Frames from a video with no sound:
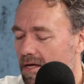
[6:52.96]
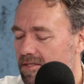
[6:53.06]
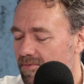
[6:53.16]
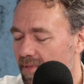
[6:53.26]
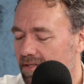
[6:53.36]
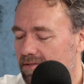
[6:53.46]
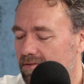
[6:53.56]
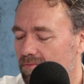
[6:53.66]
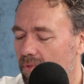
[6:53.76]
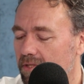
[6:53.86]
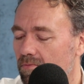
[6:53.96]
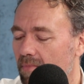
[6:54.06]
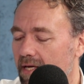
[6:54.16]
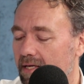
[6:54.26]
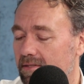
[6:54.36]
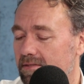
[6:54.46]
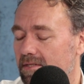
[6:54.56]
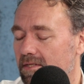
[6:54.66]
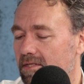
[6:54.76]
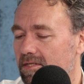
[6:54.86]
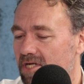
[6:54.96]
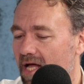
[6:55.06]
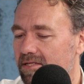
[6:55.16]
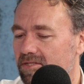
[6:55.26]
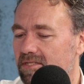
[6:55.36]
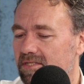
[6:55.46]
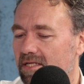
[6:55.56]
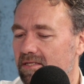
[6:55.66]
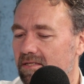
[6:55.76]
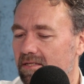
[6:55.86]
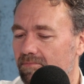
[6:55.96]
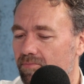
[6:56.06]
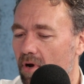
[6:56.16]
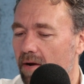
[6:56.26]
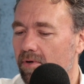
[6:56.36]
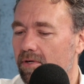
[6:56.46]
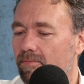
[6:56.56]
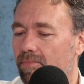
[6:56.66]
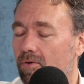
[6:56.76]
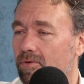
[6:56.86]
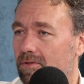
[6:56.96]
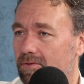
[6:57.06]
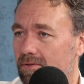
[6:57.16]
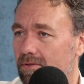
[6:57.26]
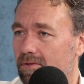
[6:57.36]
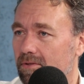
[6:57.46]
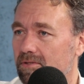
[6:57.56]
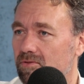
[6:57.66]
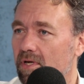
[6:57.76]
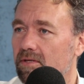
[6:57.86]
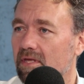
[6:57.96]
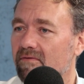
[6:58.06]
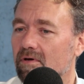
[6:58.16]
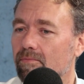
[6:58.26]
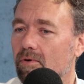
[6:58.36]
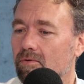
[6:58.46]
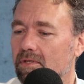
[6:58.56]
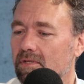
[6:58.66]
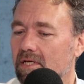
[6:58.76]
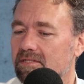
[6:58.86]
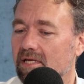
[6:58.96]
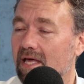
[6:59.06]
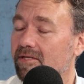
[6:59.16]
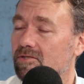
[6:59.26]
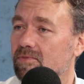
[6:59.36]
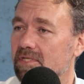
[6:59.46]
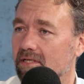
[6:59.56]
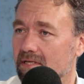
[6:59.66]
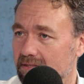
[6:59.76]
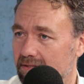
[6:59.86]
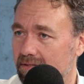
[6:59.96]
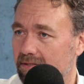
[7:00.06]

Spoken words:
Cement, when you make it, the challenge is that the primary component, the strength-giving component, is a calcium silicate.